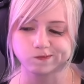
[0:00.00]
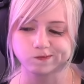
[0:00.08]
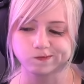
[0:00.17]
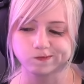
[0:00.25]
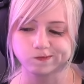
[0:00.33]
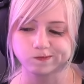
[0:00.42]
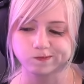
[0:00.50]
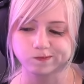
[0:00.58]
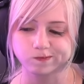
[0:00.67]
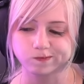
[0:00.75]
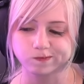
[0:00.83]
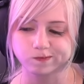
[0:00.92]

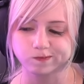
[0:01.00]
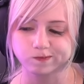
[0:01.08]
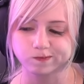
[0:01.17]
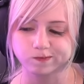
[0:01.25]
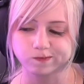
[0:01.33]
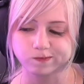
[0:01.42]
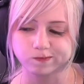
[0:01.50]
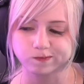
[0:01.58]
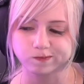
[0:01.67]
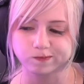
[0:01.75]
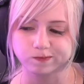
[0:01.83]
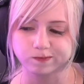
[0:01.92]

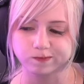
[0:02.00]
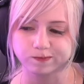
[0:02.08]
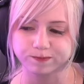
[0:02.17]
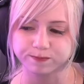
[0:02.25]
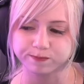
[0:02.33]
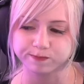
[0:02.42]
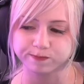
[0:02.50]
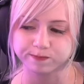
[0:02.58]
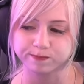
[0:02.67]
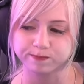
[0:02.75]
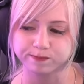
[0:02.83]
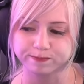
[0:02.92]

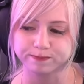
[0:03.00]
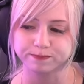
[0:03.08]
(silent)